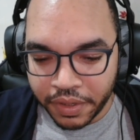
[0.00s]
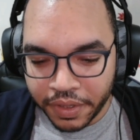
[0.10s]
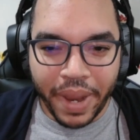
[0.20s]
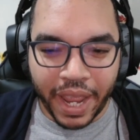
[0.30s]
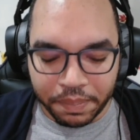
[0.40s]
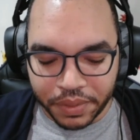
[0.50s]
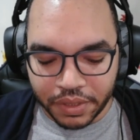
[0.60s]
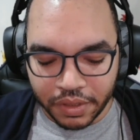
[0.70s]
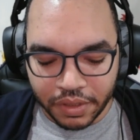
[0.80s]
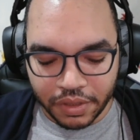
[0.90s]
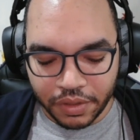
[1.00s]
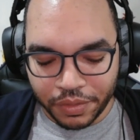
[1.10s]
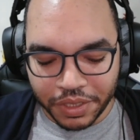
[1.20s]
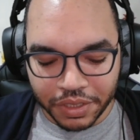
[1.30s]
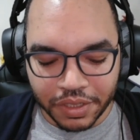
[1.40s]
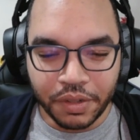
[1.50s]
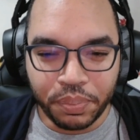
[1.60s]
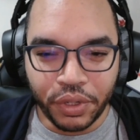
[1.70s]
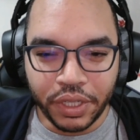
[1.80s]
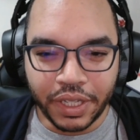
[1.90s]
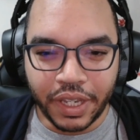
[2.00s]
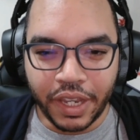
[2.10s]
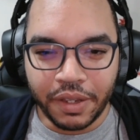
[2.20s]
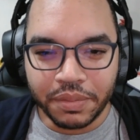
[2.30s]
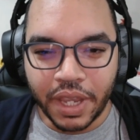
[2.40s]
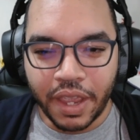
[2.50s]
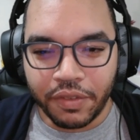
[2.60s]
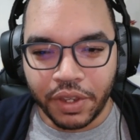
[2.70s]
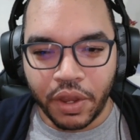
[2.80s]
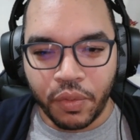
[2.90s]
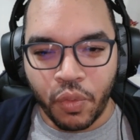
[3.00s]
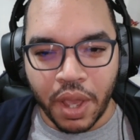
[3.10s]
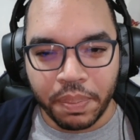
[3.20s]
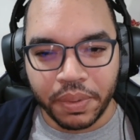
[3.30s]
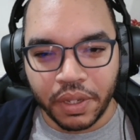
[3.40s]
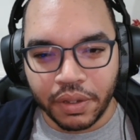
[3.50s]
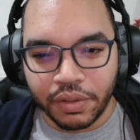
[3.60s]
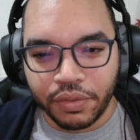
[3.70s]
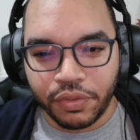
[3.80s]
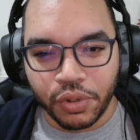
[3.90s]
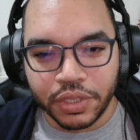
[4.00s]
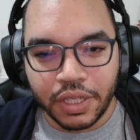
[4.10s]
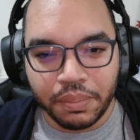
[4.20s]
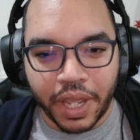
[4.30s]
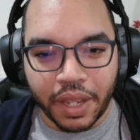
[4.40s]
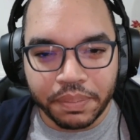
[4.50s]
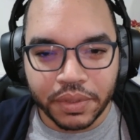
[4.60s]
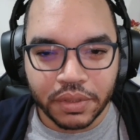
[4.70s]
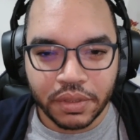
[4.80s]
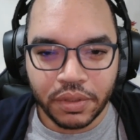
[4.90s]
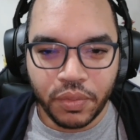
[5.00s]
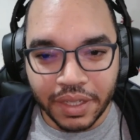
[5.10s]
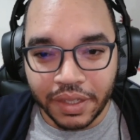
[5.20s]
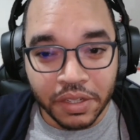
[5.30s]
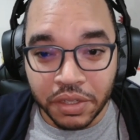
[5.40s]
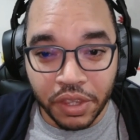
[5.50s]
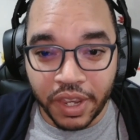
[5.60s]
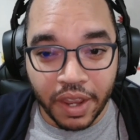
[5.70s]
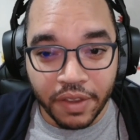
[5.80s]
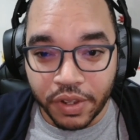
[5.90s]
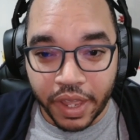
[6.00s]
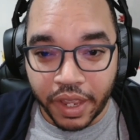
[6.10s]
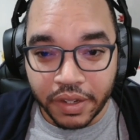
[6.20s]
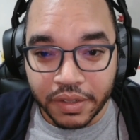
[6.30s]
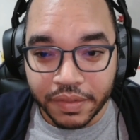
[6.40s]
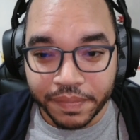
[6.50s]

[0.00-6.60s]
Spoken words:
2 maps, which is going to bring the game to having a whopping 14 maps. That's it. There's nothing after that.